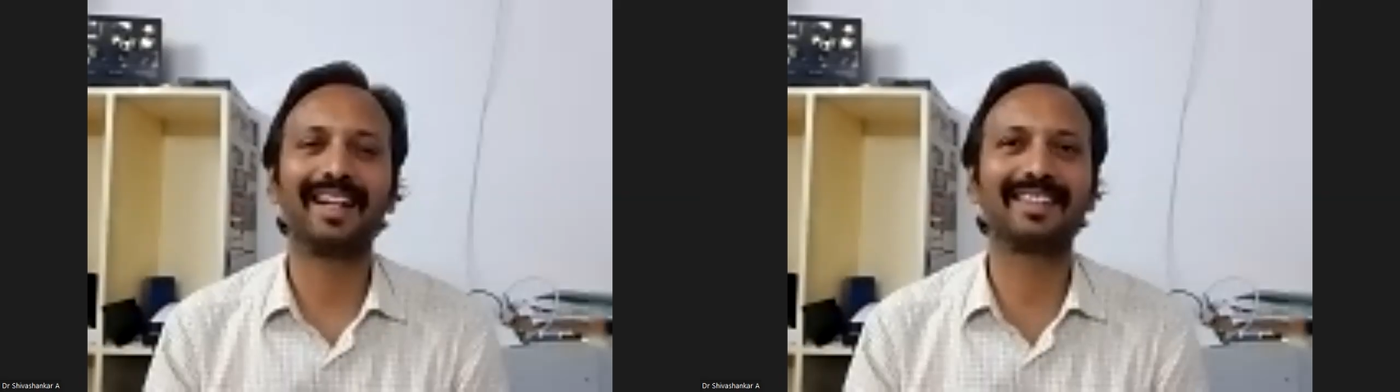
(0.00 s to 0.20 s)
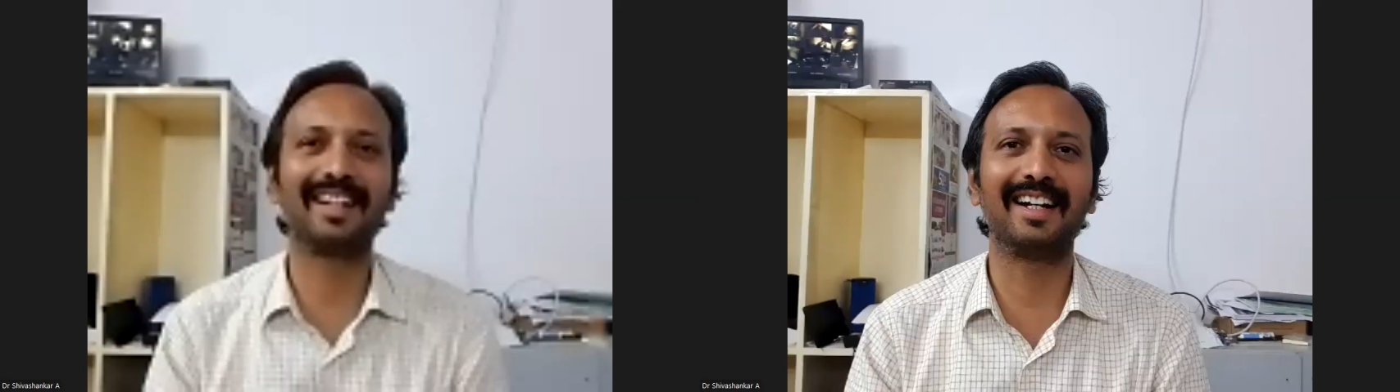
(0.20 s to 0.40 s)

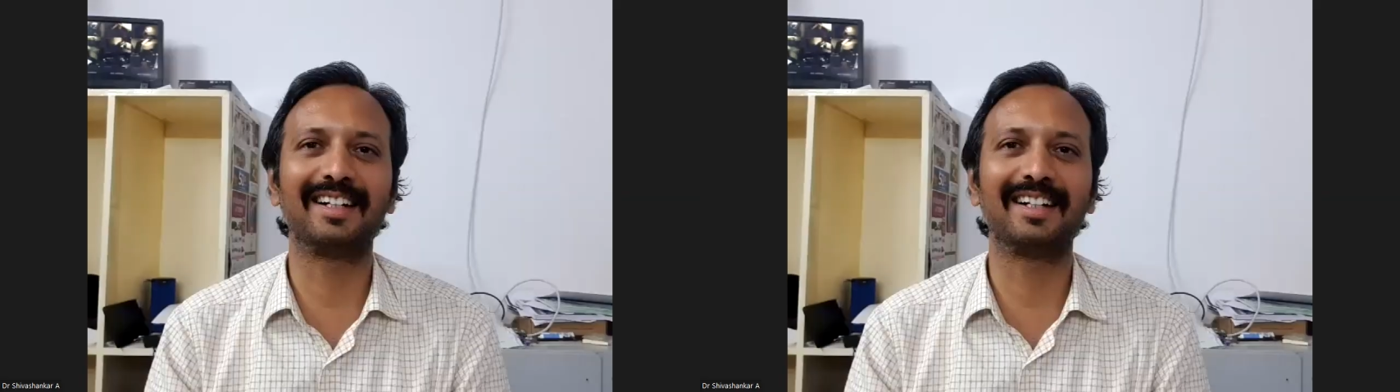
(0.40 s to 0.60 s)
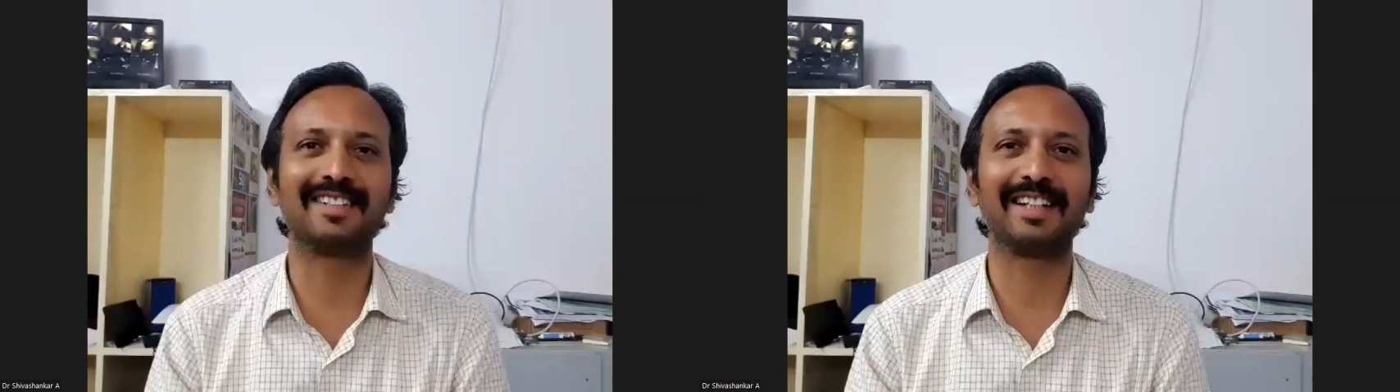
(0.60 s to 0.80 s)
Excellent, sir.
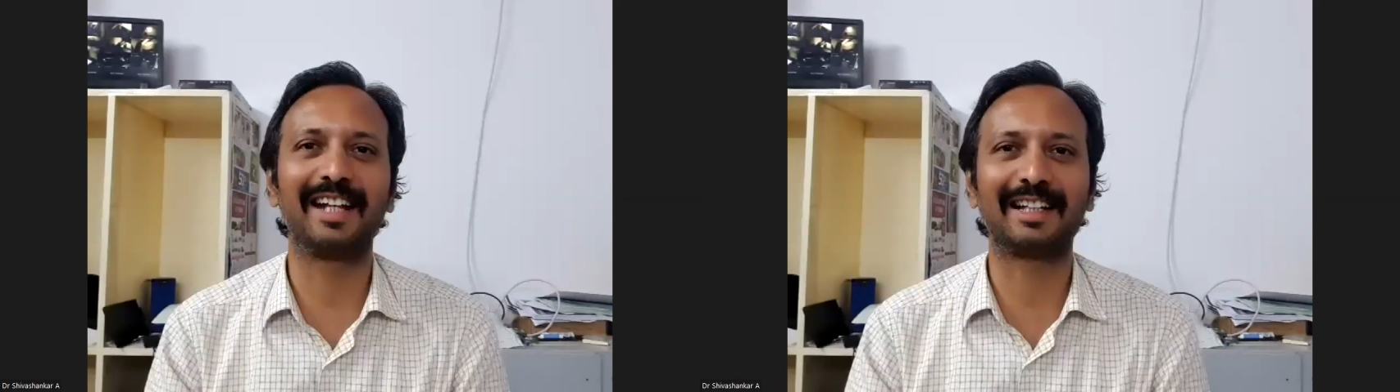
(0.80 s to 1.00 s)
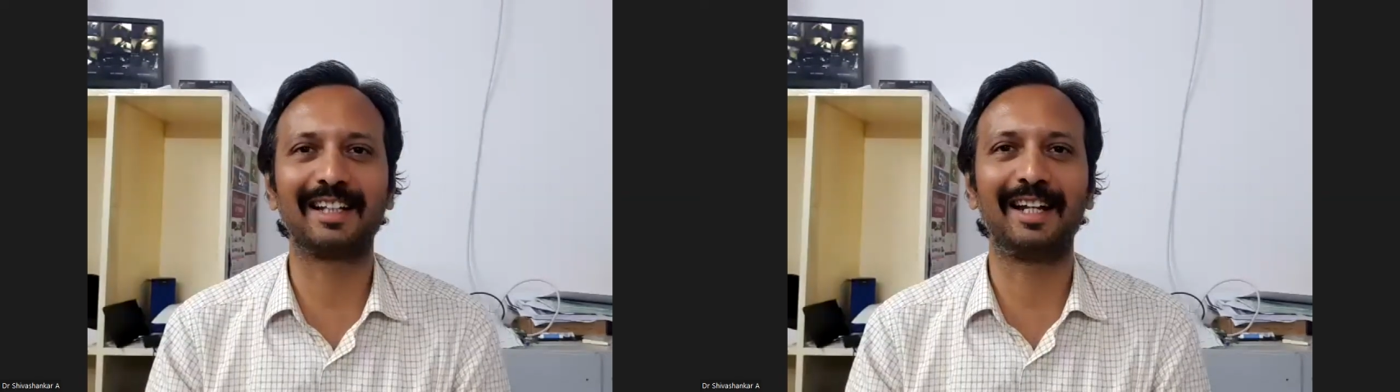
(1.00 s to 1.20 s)

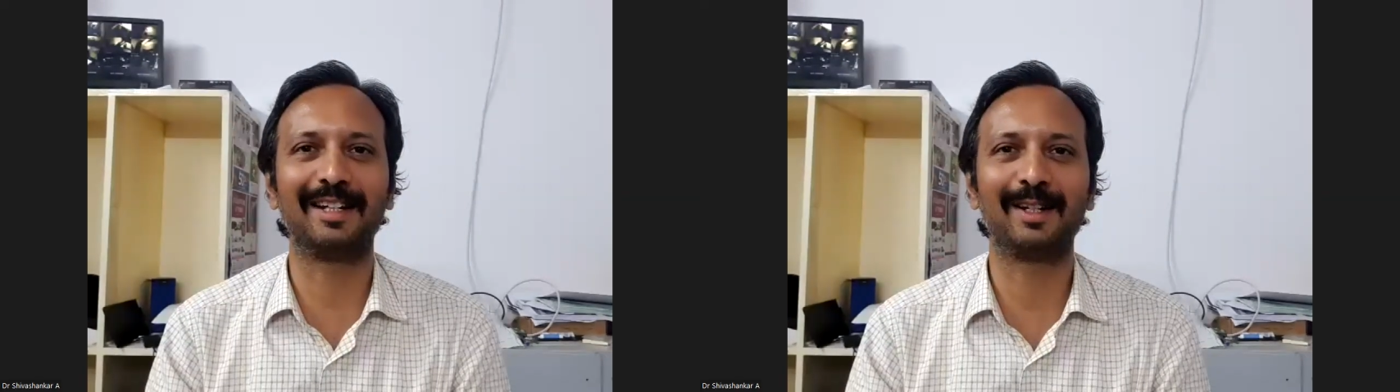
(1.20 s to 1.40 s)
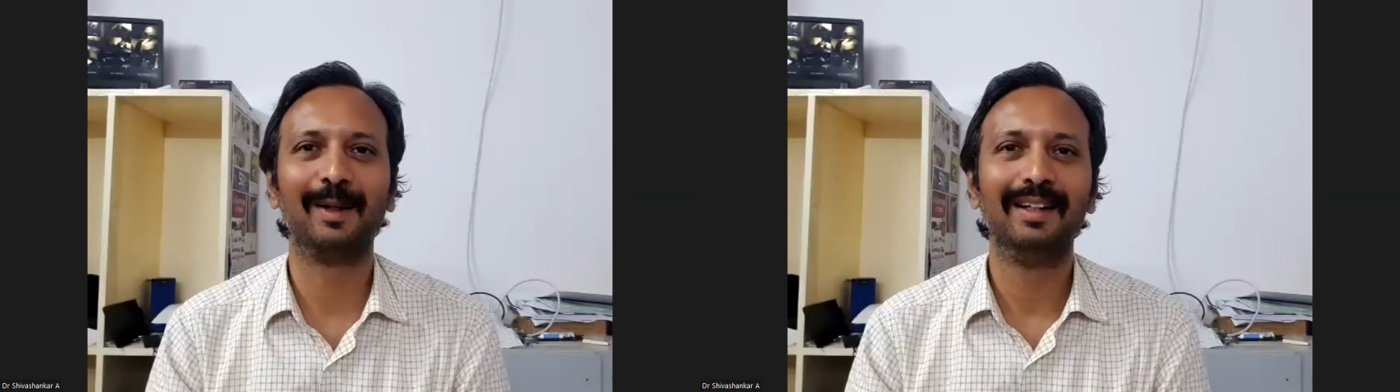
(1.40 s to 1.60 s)
Excellent.
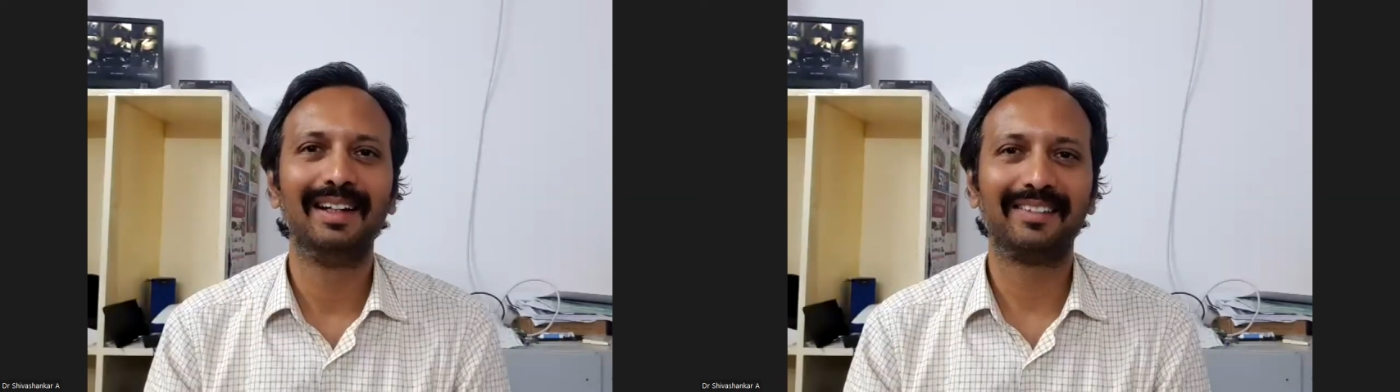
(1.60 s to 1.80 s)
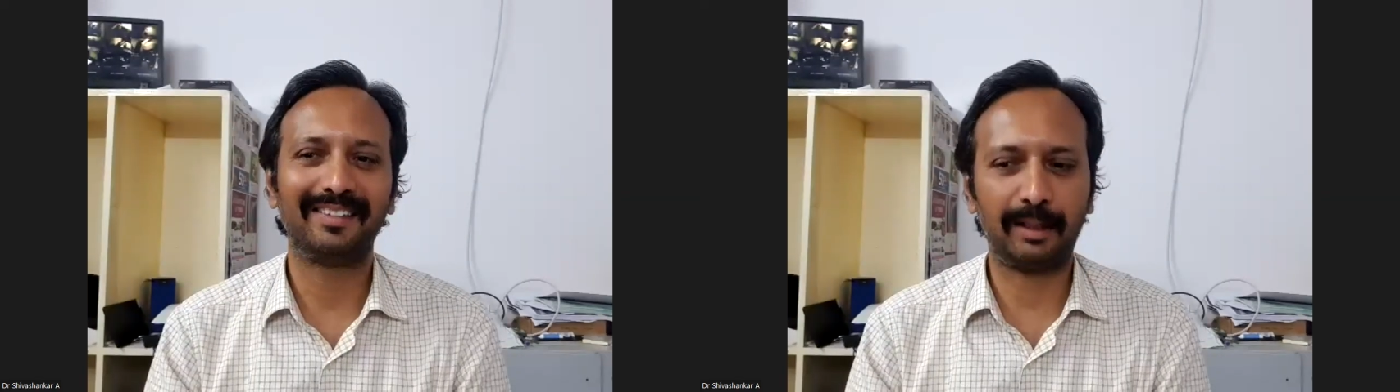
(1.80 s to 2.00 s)

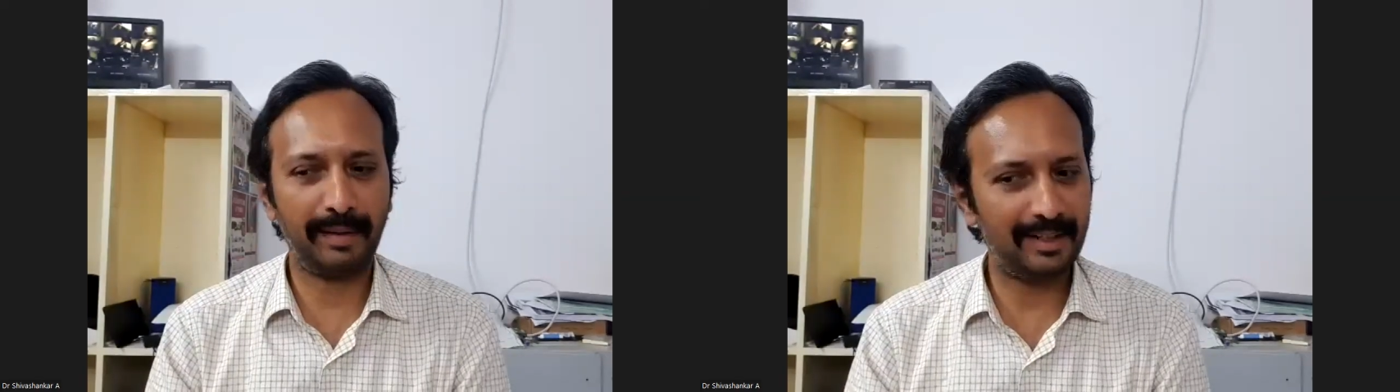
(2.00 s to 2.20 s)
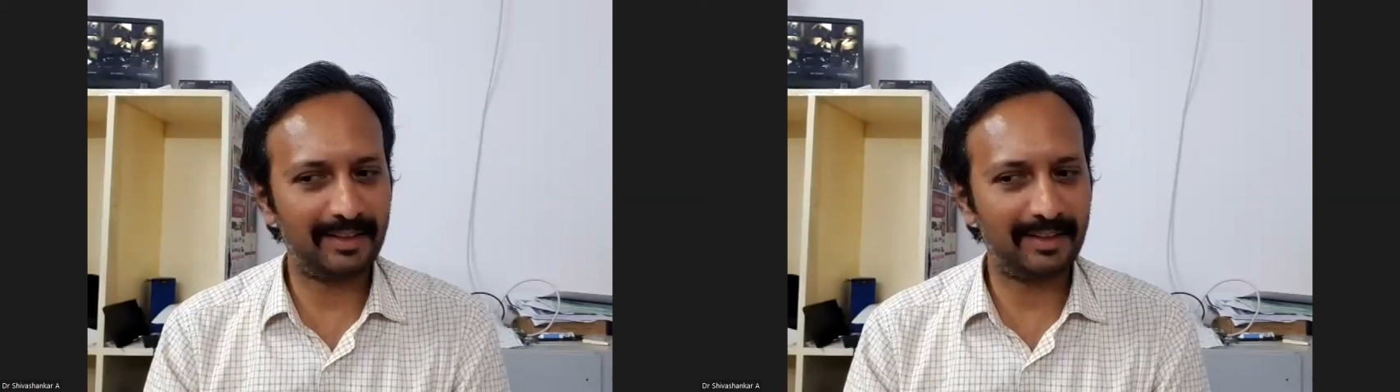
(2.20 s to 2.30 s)
That means